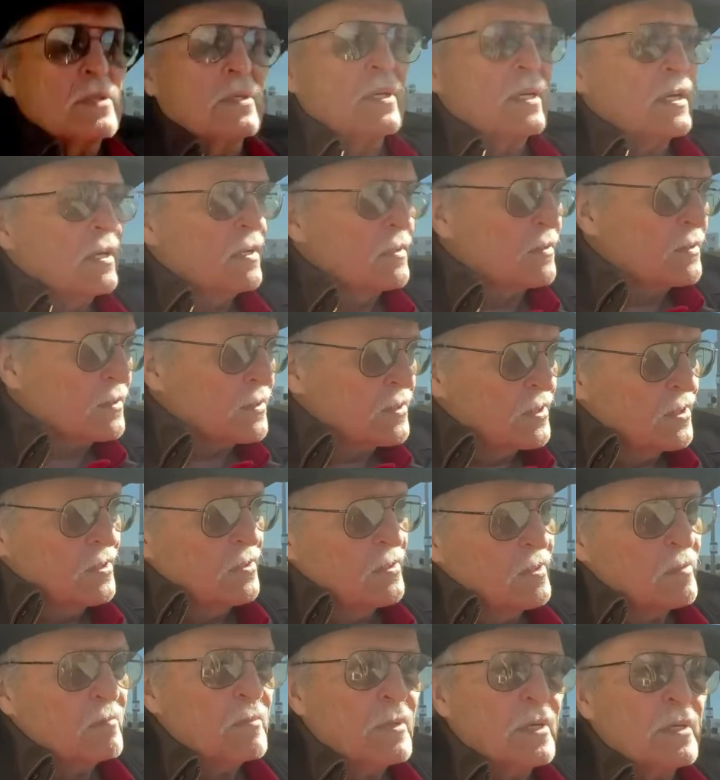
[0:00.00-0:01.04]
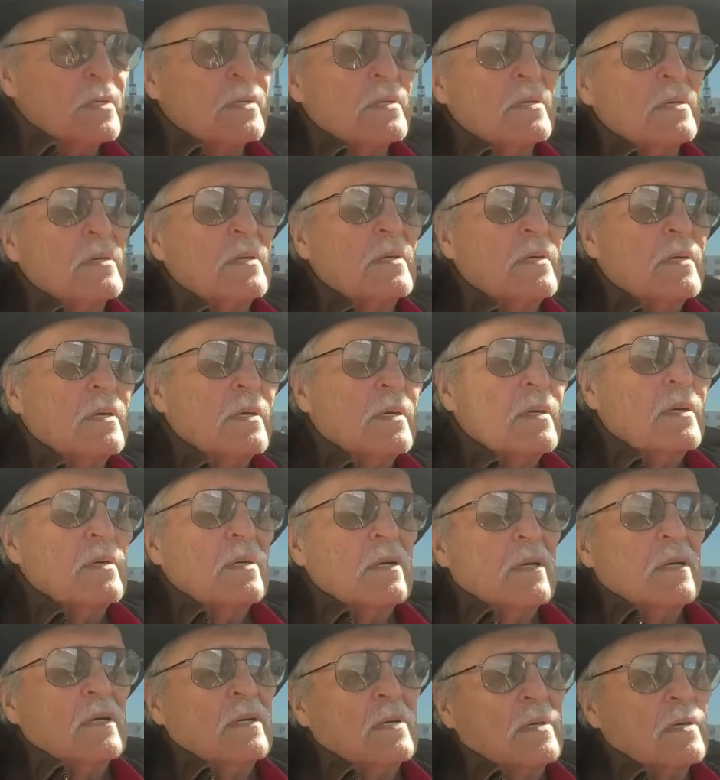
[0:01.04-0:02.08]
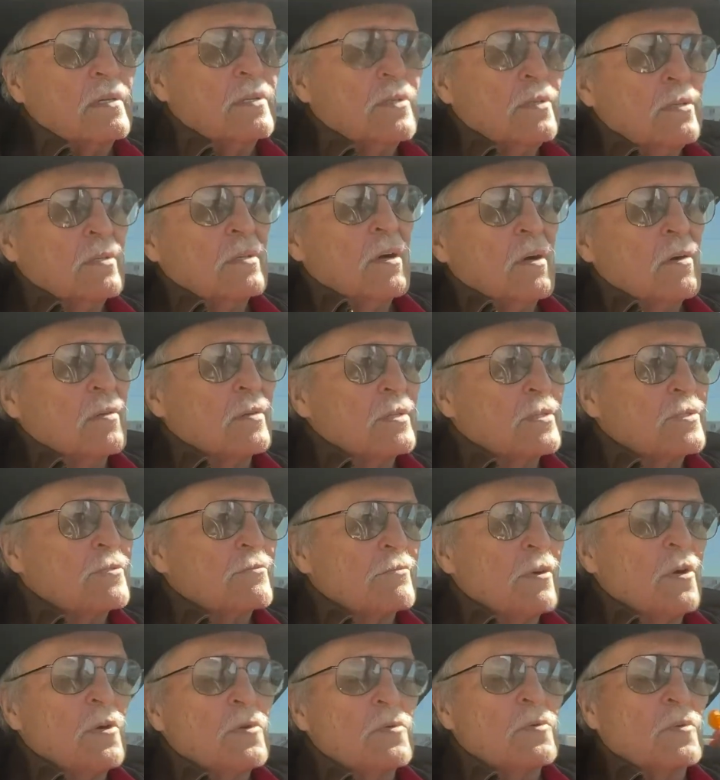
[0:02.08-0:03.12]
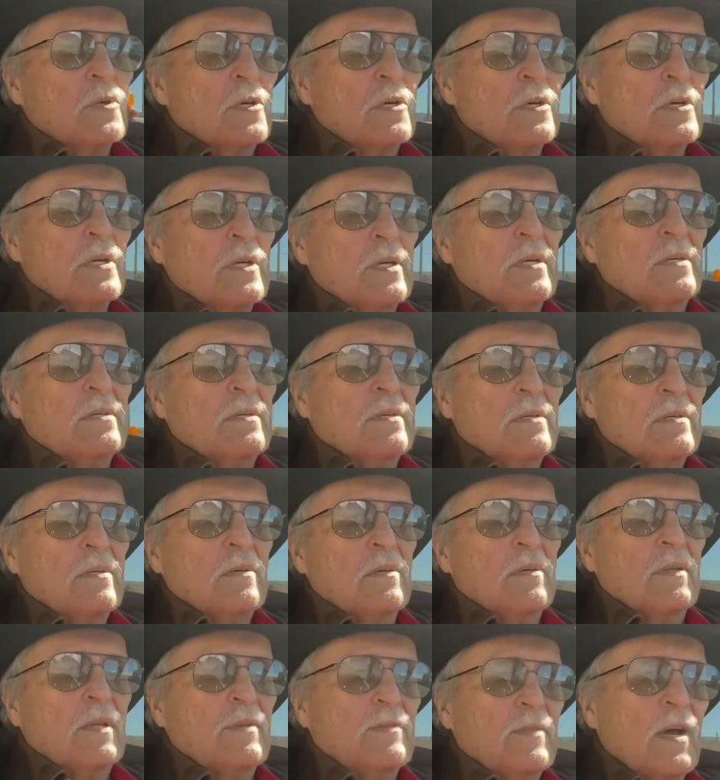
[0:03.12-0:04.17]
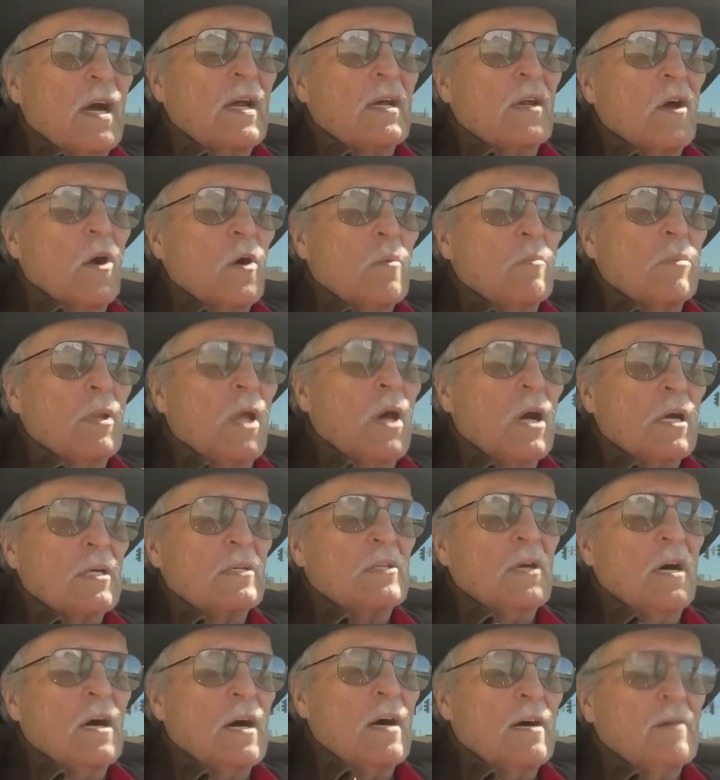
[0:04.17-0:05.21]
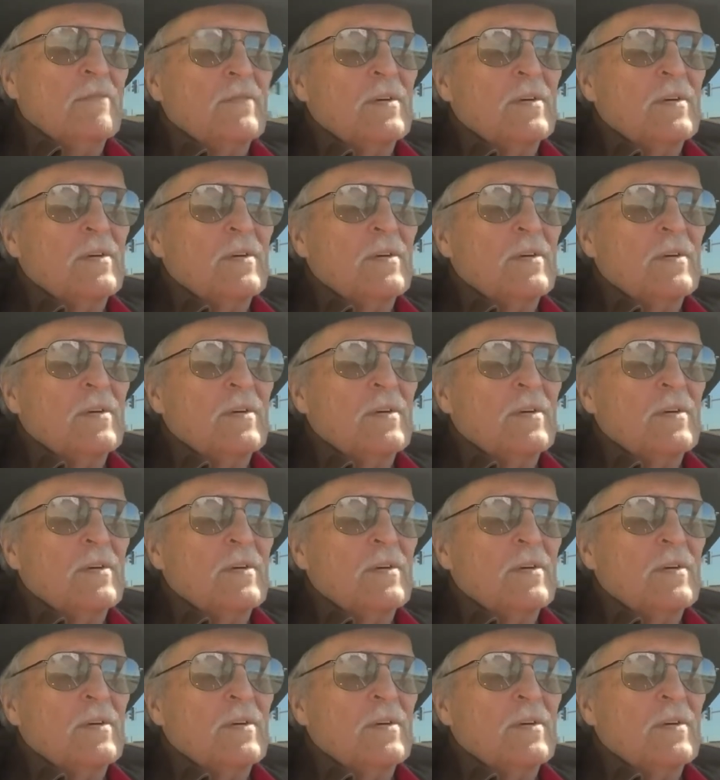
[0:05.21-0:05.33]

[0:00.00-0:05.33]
hell they're doing, but doing all this road work, and or they've got it all blocked off,